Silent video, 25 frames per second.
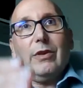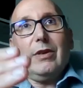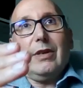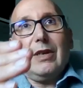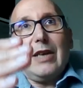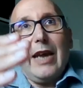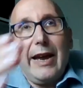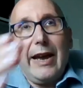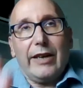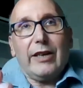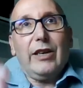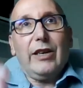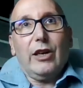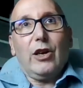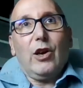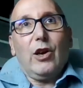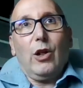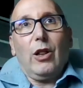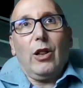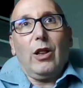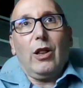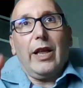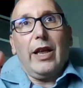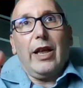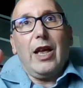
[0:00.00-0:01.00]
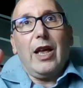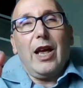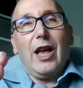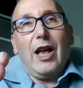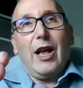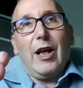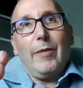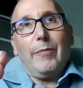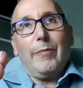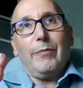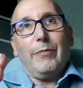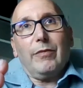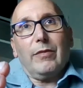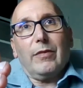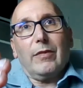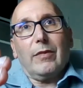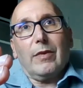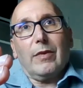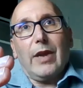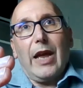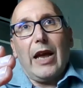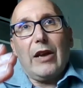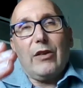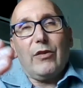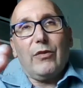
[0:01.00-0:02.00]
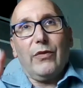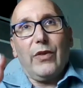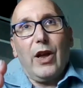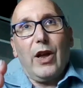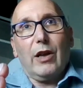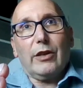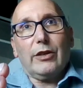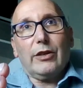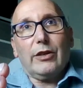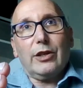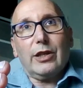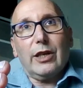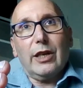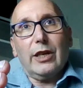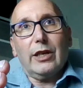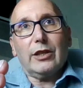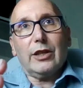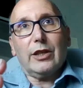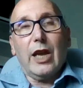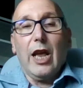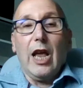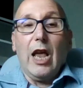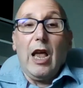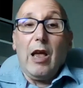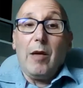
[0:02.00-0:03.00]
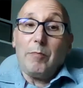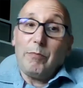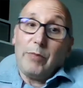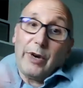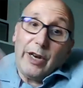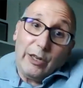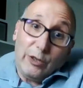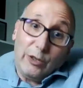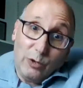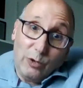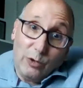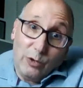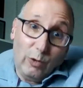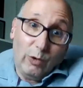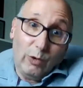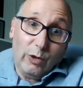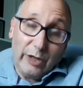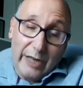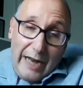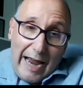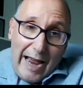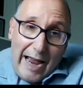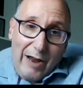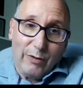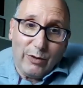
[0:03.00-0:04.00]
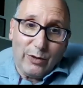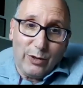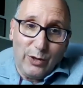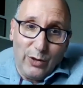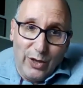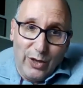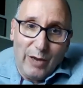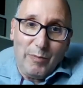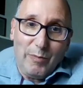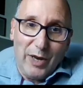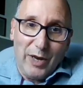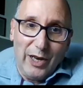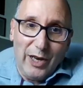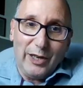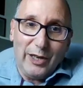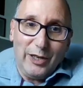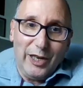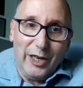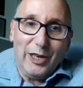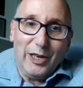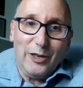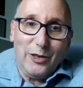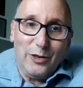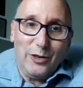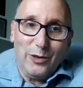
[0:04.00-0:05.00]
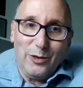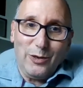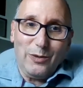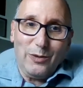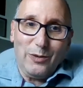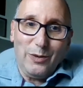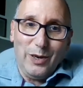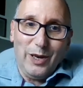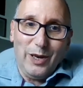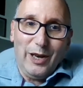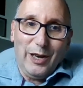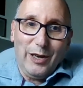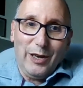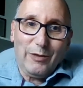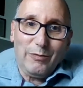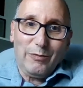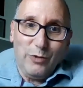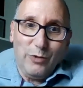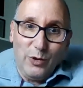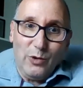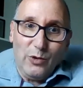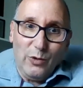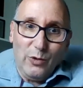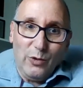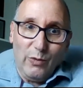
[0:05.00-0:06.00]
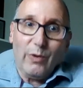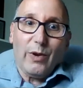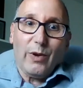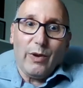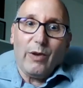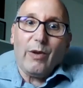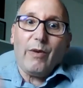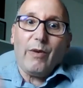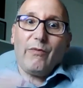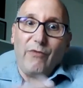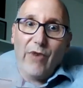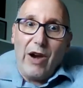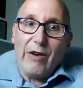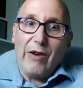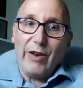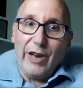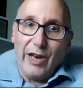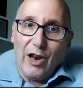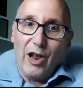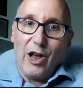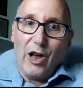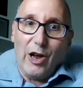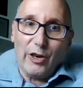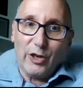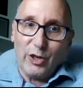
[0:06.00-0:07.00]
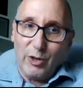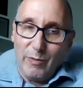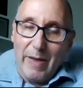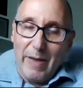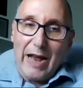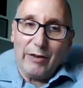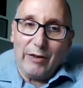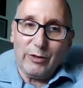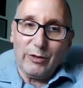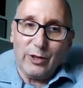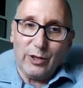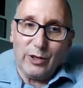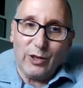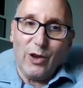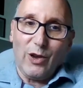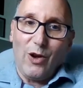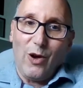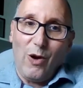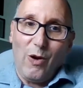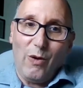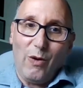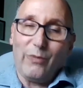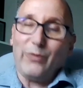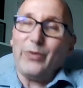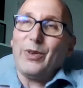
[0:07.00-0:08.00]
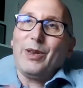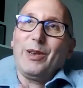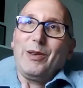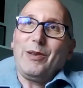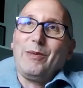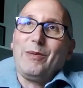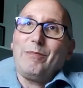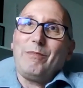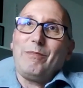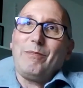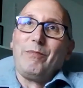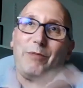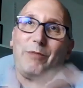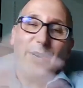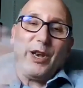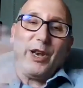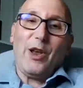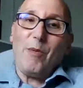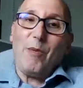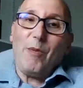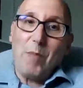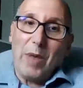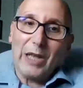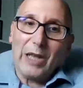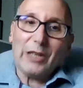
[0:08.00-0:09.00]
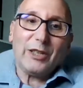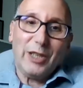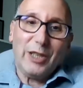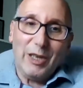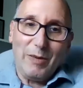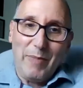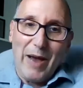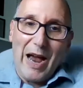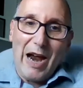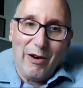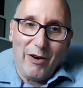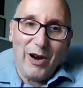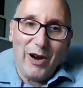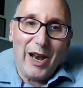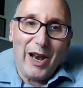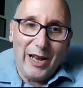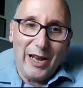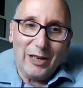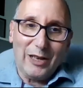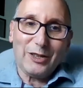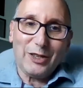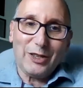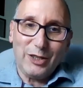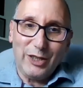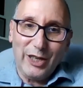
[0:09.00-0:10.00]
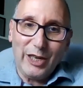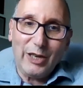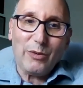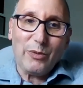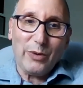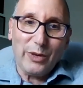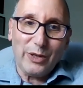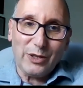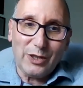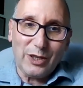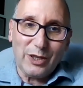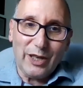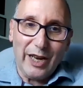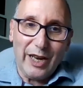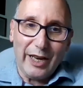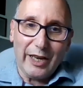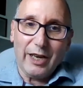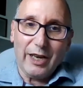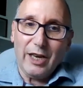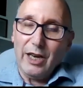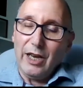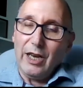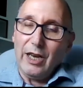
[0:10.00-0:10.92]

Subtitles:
technical advances, but it's all down to the ability to do very large amounts of, multi-parallel sequencing,